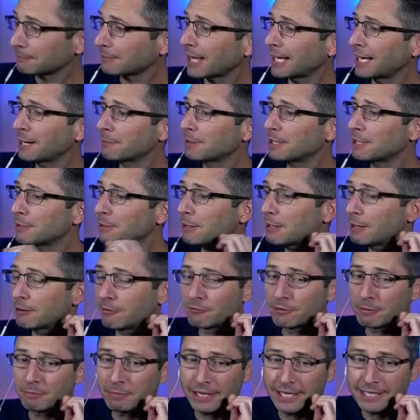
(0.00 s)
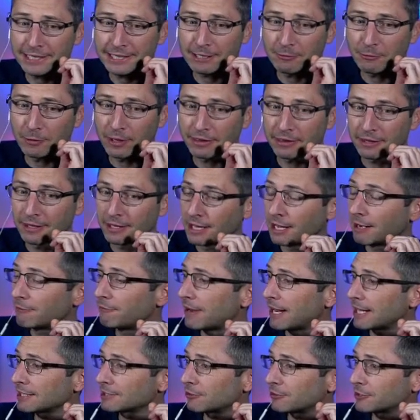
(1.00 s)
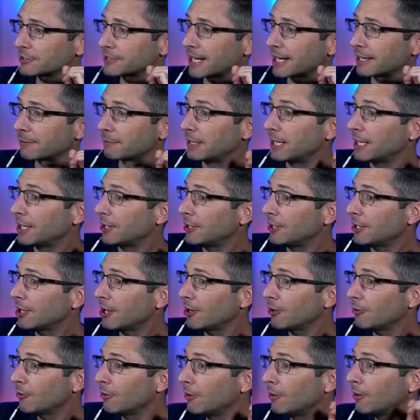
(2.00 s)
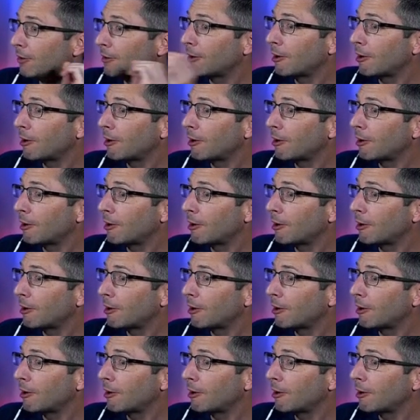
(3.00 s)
And I'm gonna replace it with a phosphorus atom. Here you go.